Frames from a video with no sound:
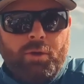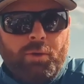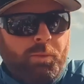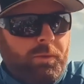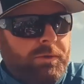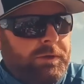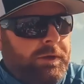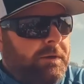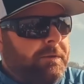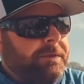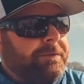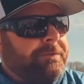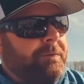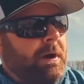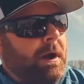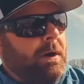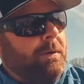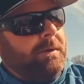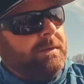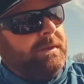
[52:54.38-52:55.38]
when you're
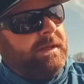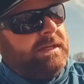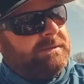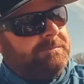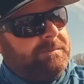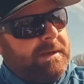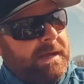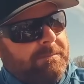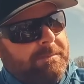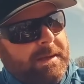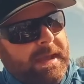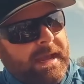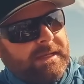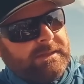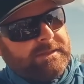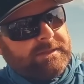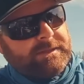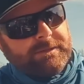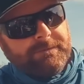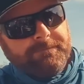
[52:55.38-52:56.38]
throwing these big
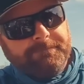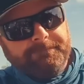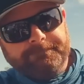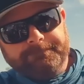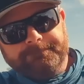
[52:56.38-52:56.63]
baits,